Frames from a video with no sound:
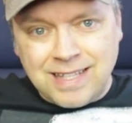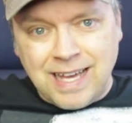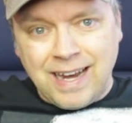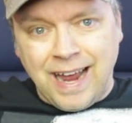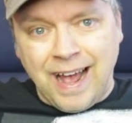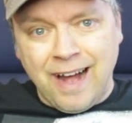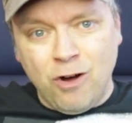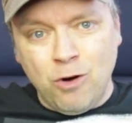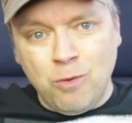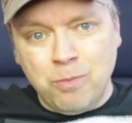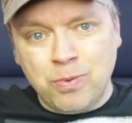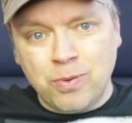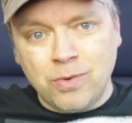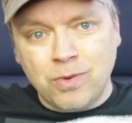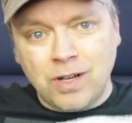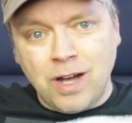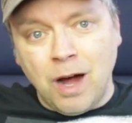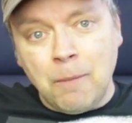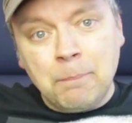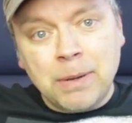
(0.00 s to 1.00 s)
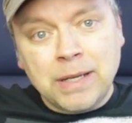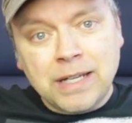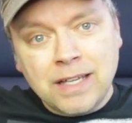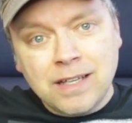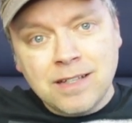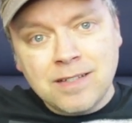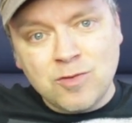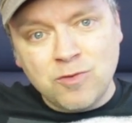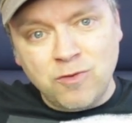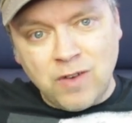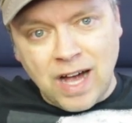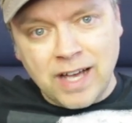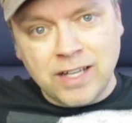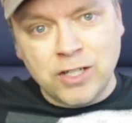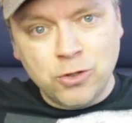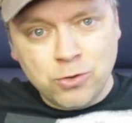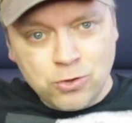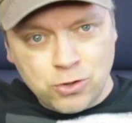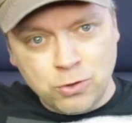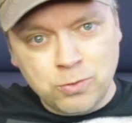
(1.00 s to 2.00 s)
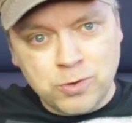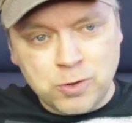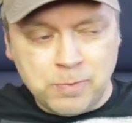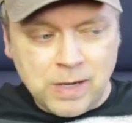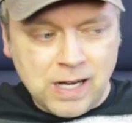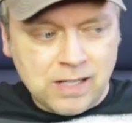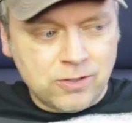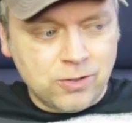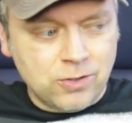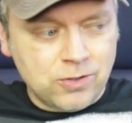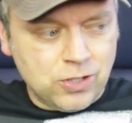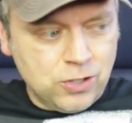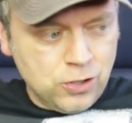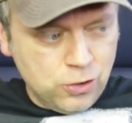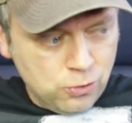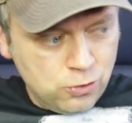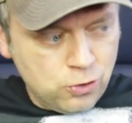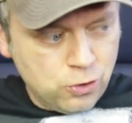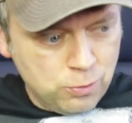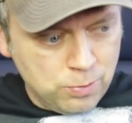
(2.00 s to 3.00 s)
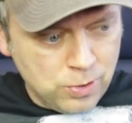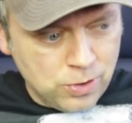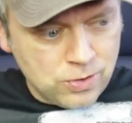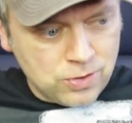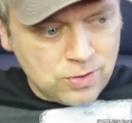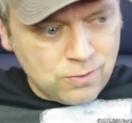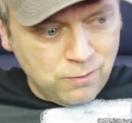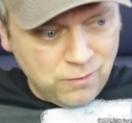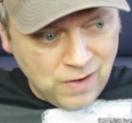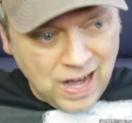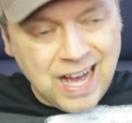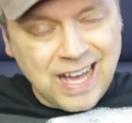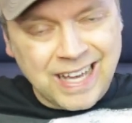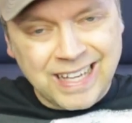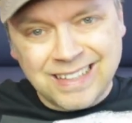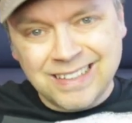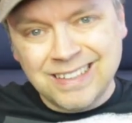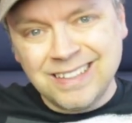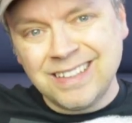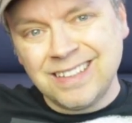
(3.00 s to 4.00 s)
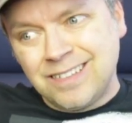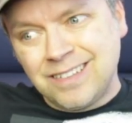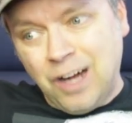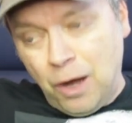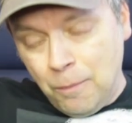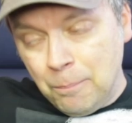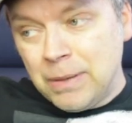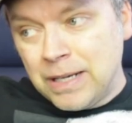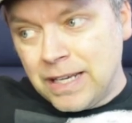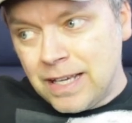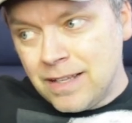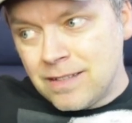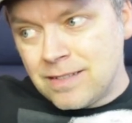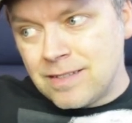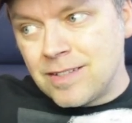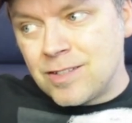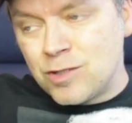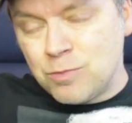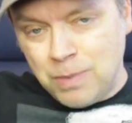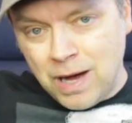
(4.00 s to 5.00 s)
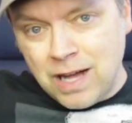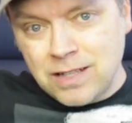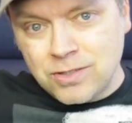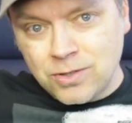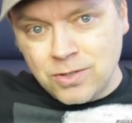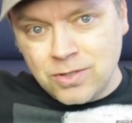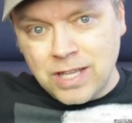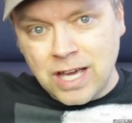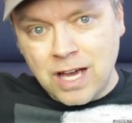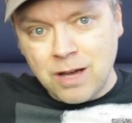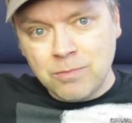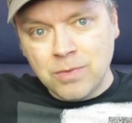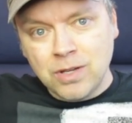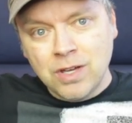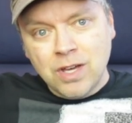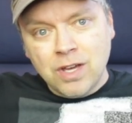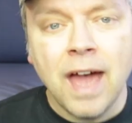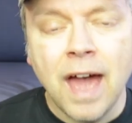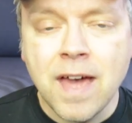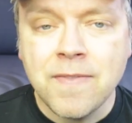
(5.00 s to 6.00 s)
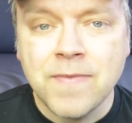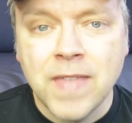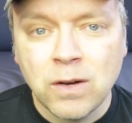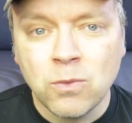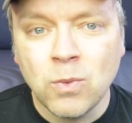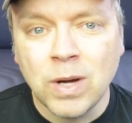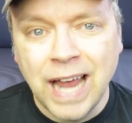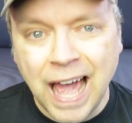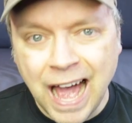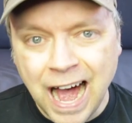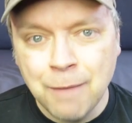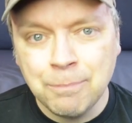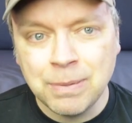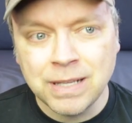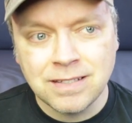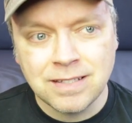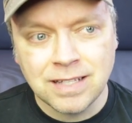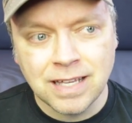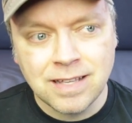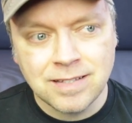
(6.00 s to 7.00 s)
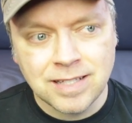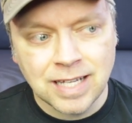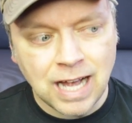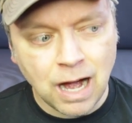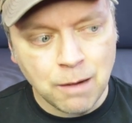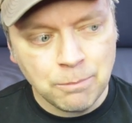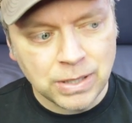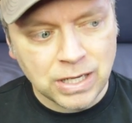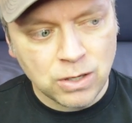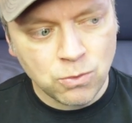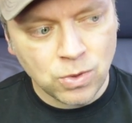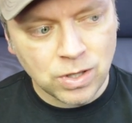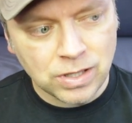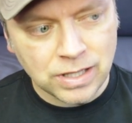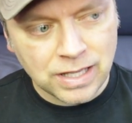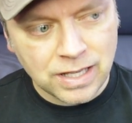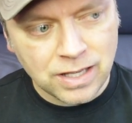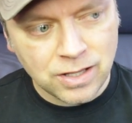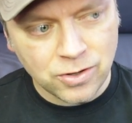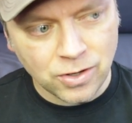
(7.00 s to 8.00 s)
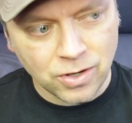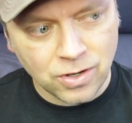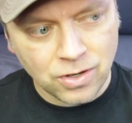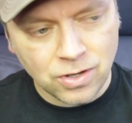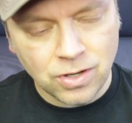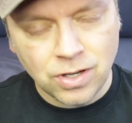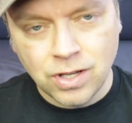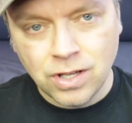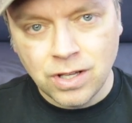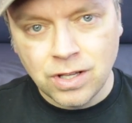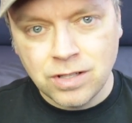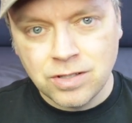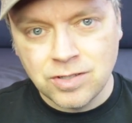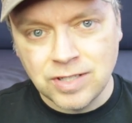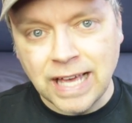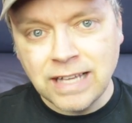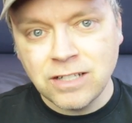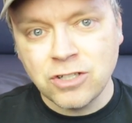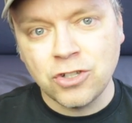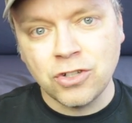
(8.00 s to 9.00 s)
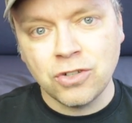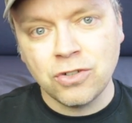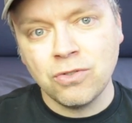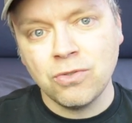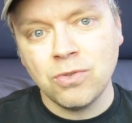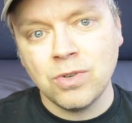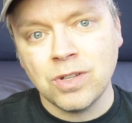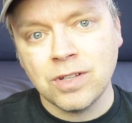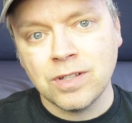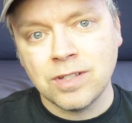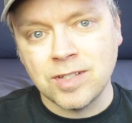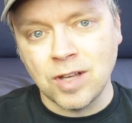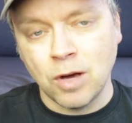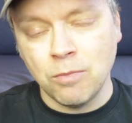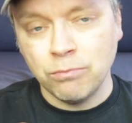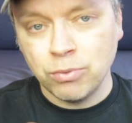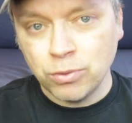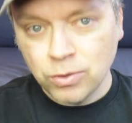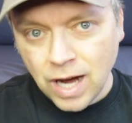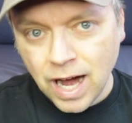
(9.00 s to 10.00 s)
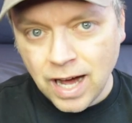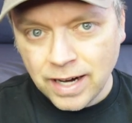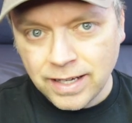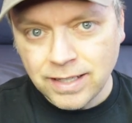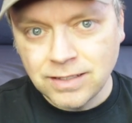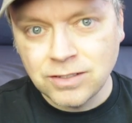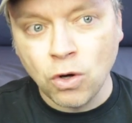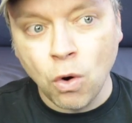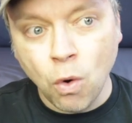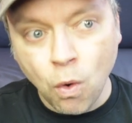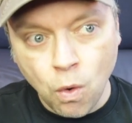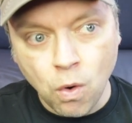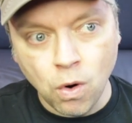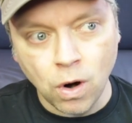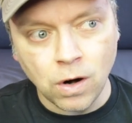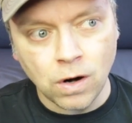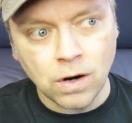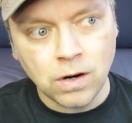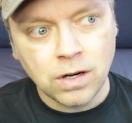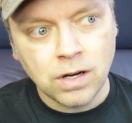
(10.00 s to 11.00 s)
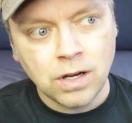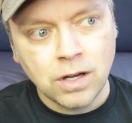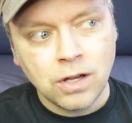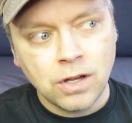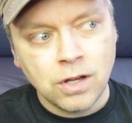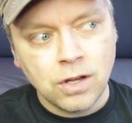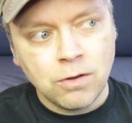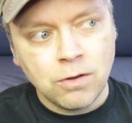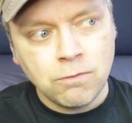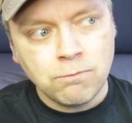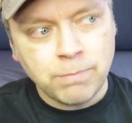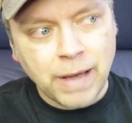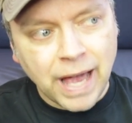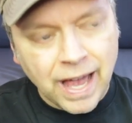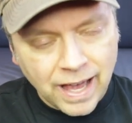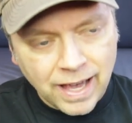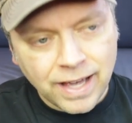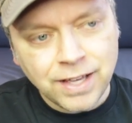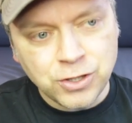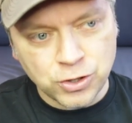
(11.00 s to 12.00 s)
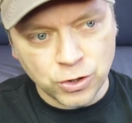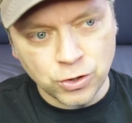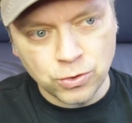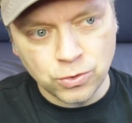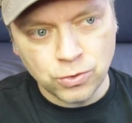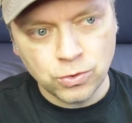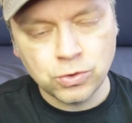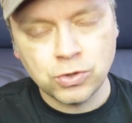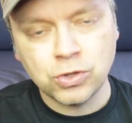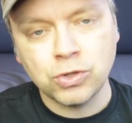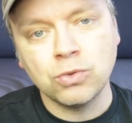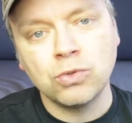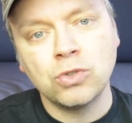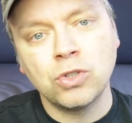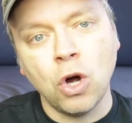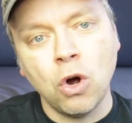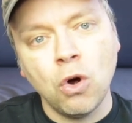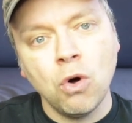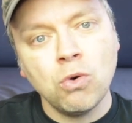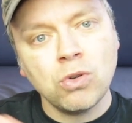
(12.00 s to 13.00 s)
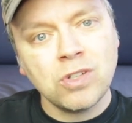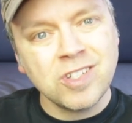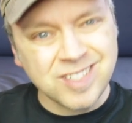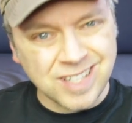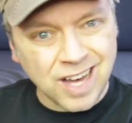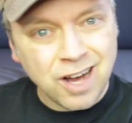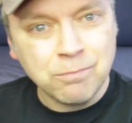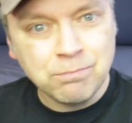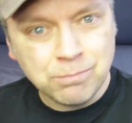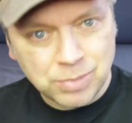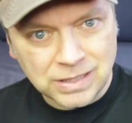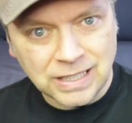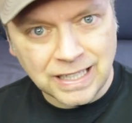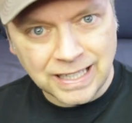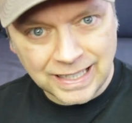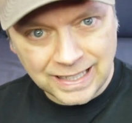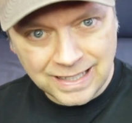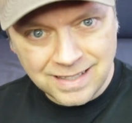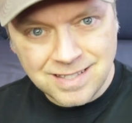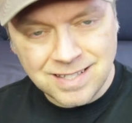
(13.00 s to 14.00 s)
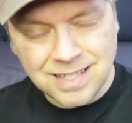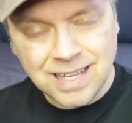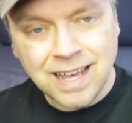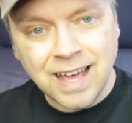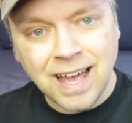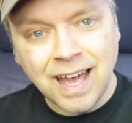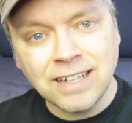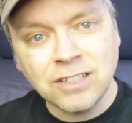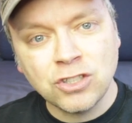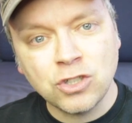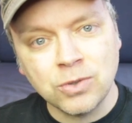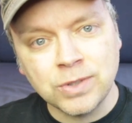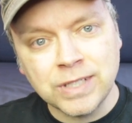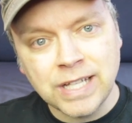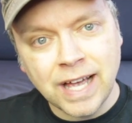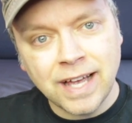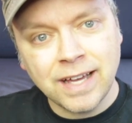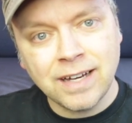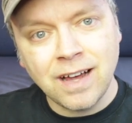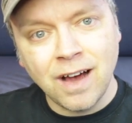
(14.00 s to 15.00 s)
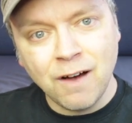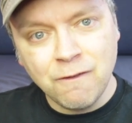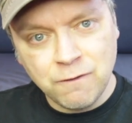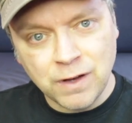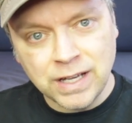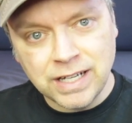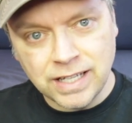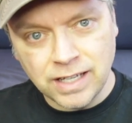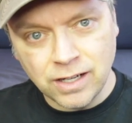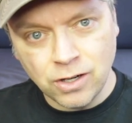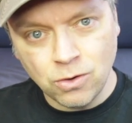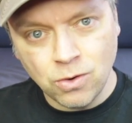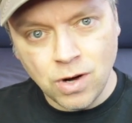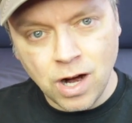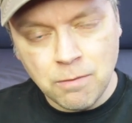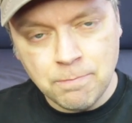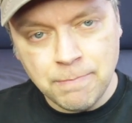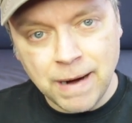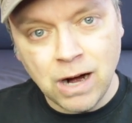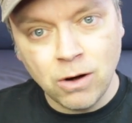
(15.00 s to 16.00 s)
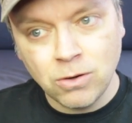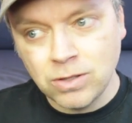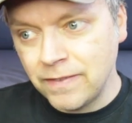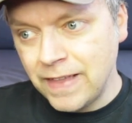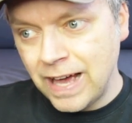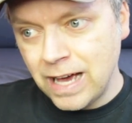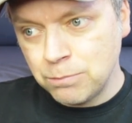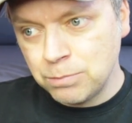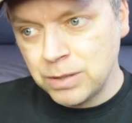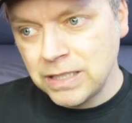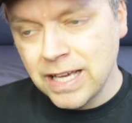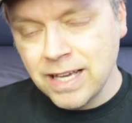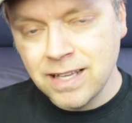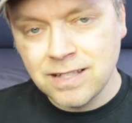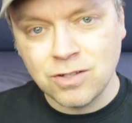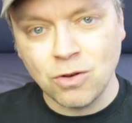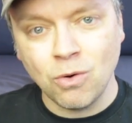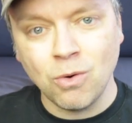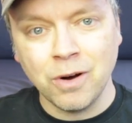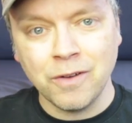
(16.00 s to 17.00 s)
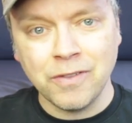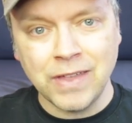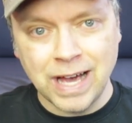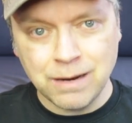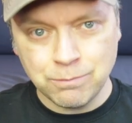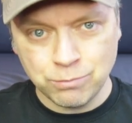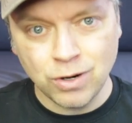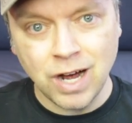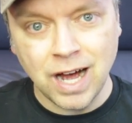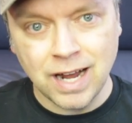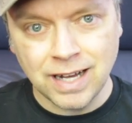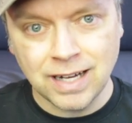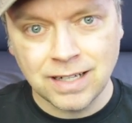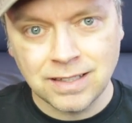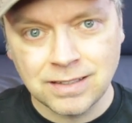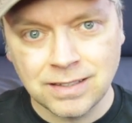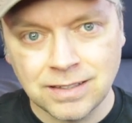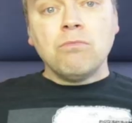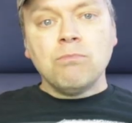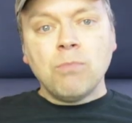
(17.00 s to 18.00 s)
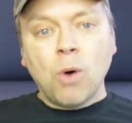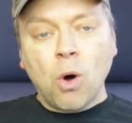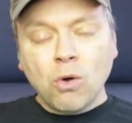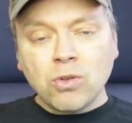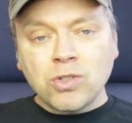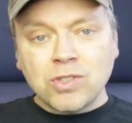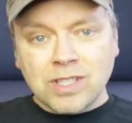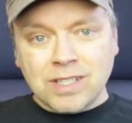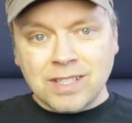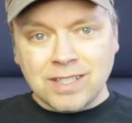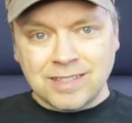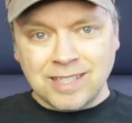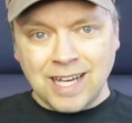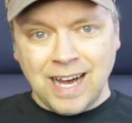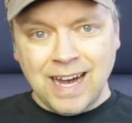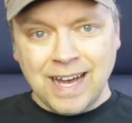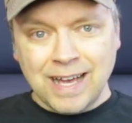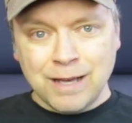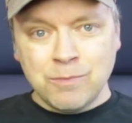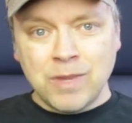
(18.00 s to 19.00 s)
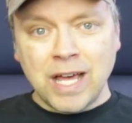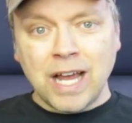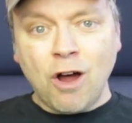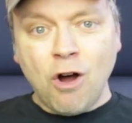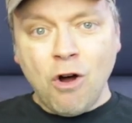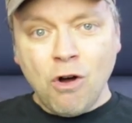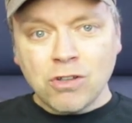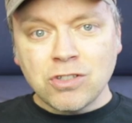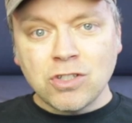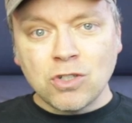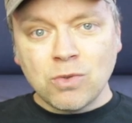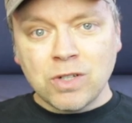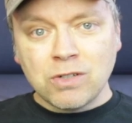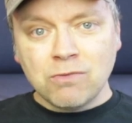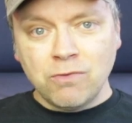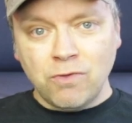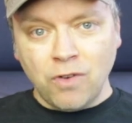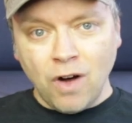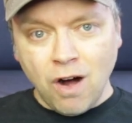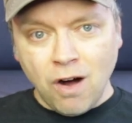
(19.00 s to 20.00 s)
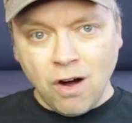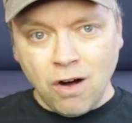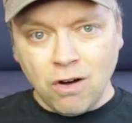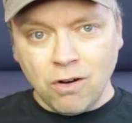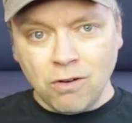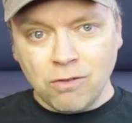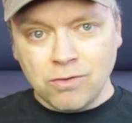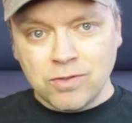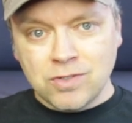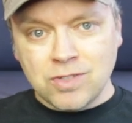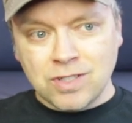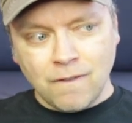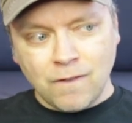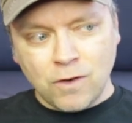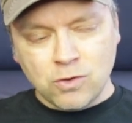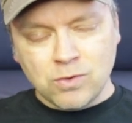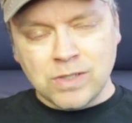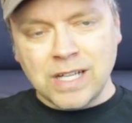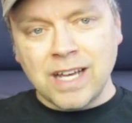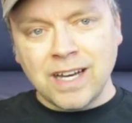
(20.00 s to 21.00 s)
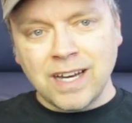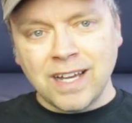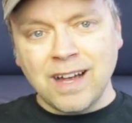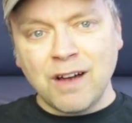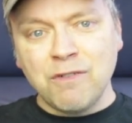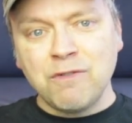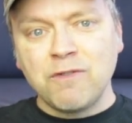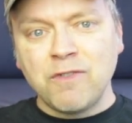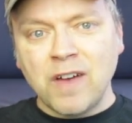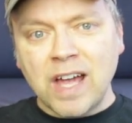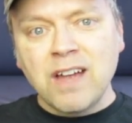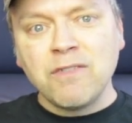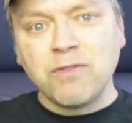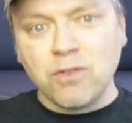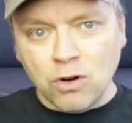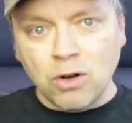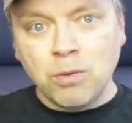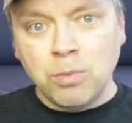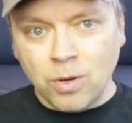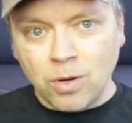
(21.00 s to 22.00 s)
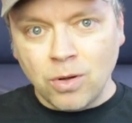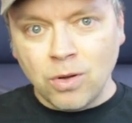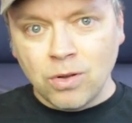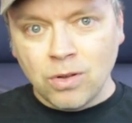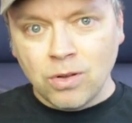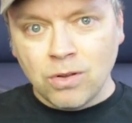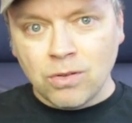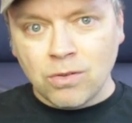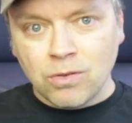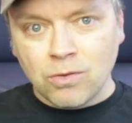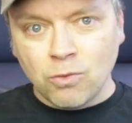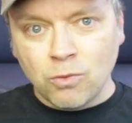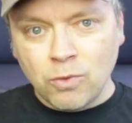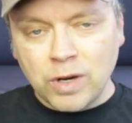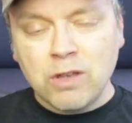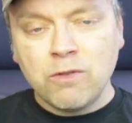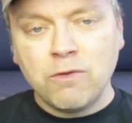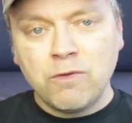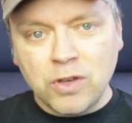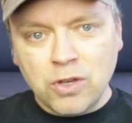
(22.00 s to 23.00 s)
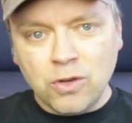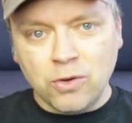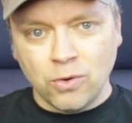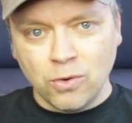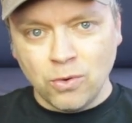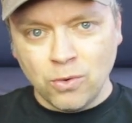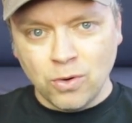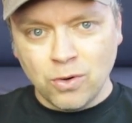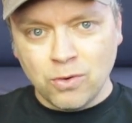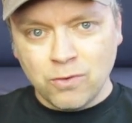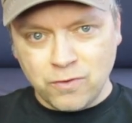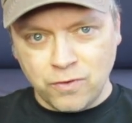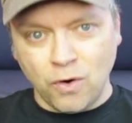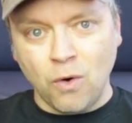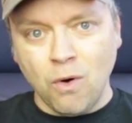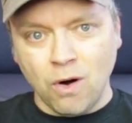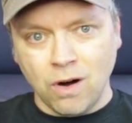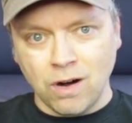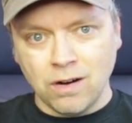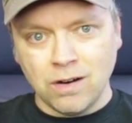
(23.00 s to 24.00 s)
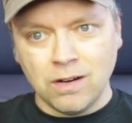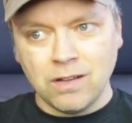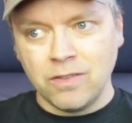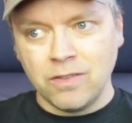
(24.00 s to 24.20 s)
that help companies find YouTube sponsors and YouTubers find companies to sponsor them. And then what happens is a company will either send you some product or pay you to go someplace and create a video about that place or that product. Most of the time, that also involves creating a favorable review for